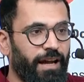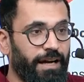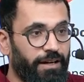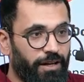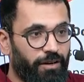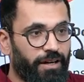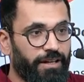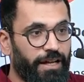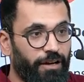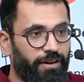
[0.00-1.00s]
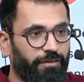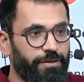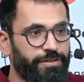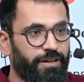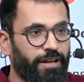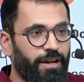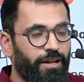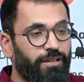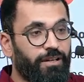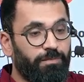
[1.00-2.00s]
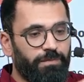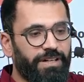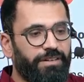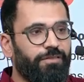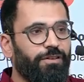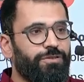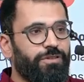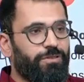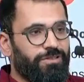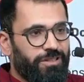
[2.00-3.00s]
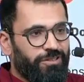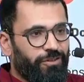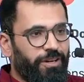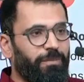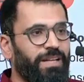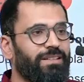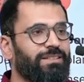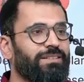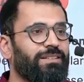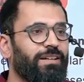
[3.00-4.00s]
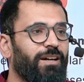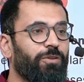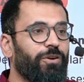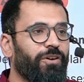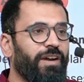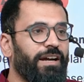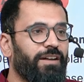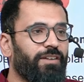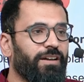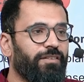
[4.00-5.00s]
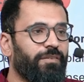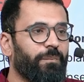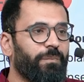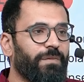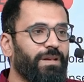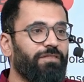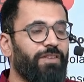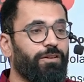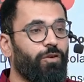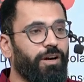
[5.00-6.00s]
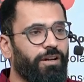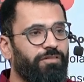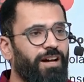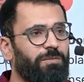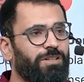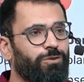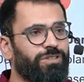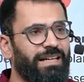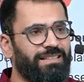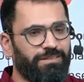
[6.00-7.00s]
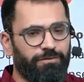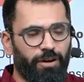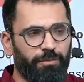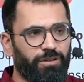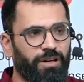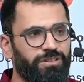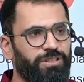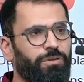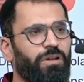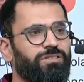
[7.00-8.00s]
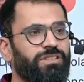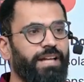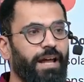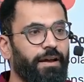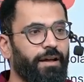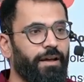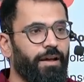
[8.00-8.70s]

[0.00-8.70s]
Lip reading: And India got a yellow revolution. The complete revolution was destroyed by this WTO 95. In fact, cotton farmer suicides from 2000 to 2010.